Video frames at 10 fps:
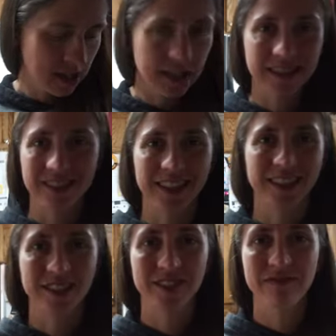is like
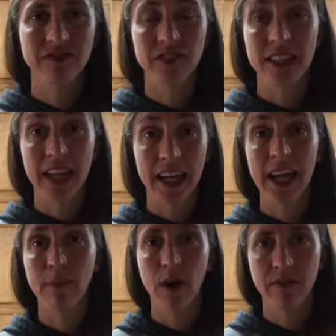just feels like it
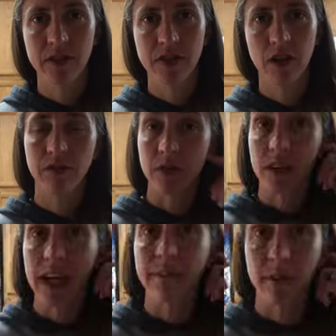came off the shelf or
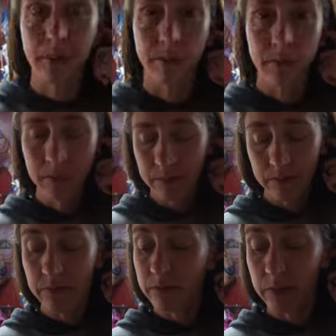came from
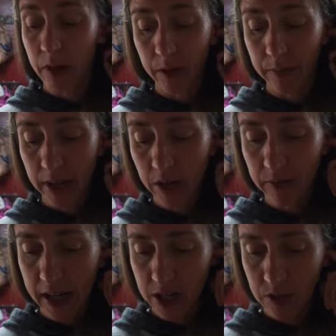a
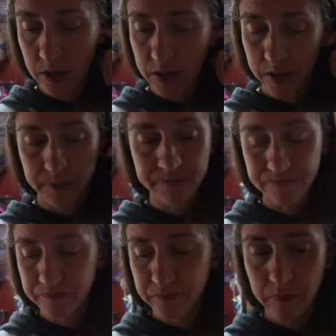manufacturer. So
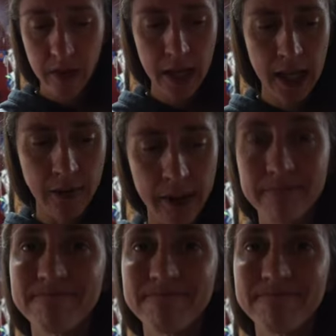anyway,